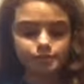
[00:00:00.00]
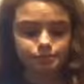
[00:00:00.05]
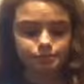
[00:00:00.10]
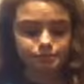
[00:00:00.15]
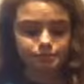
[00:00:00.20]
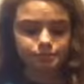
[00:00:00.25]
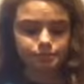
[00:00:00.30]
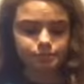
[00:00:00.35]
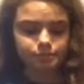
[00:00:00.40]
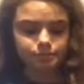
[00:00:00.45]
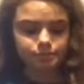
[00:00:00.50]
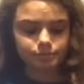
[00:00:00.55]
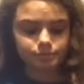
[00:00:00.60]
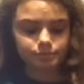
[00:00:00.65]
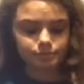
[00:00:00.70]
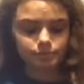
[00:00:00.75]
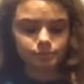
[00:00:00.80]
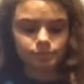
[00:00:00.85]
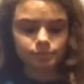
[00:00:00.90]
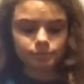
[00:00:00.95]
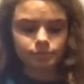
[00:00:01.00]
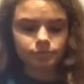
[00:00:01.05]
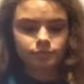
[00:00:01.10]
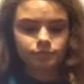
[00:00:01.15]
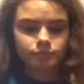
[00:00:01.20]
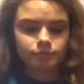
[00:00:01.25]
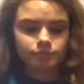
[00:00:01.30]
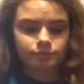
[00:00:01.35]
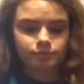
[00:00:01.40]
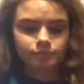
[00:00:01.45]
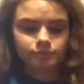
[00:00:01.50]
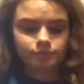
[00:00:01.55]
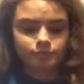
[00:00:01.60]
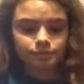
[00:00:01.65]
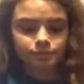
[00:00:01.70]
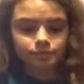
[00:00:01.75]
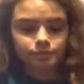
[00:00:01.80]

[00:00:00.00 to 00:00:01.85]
(silence)